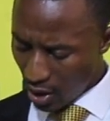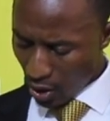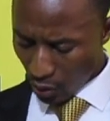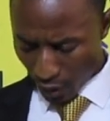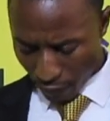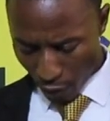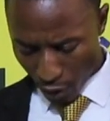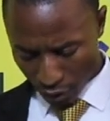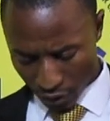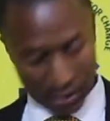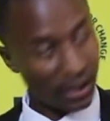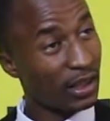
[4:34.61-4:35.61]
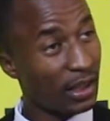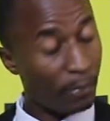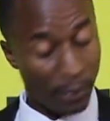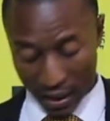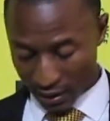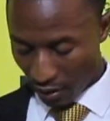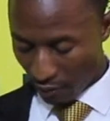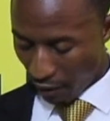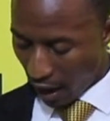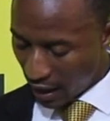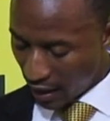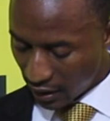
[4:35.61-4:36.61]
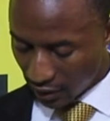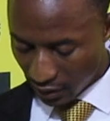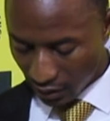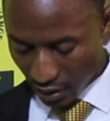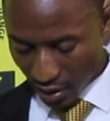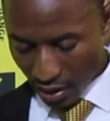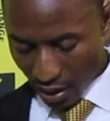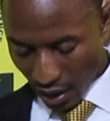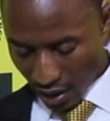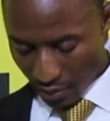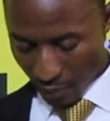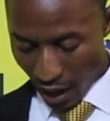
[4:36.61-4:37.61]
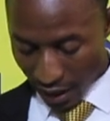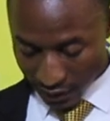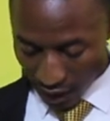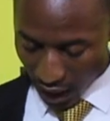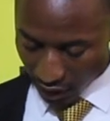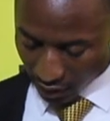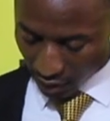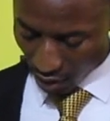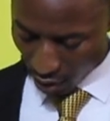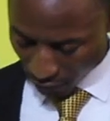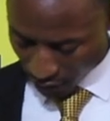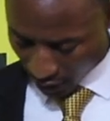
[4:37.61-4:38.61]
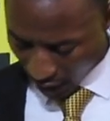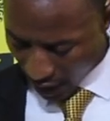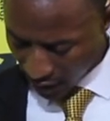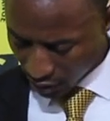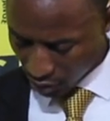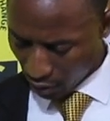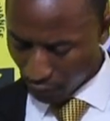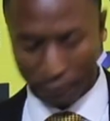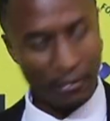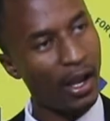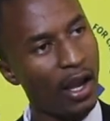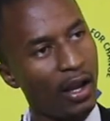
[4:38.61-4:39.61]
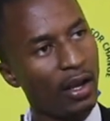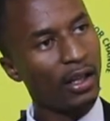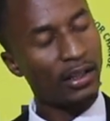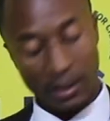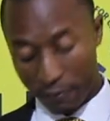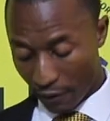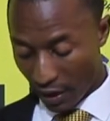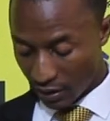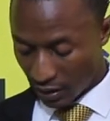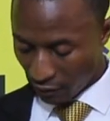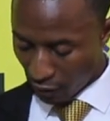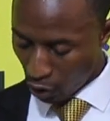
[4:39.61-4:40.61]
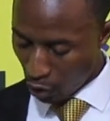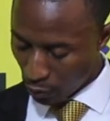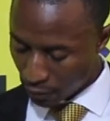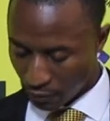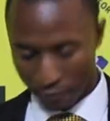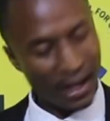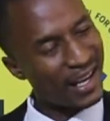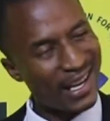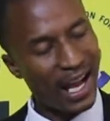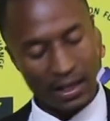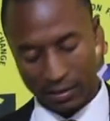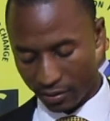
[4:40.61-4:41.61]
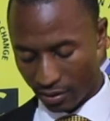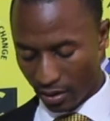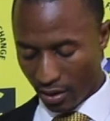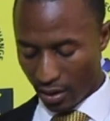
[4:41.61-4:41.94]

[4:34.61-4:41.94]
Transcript: We have also seen the present violence and attack of the rights of different civic groups, vendors,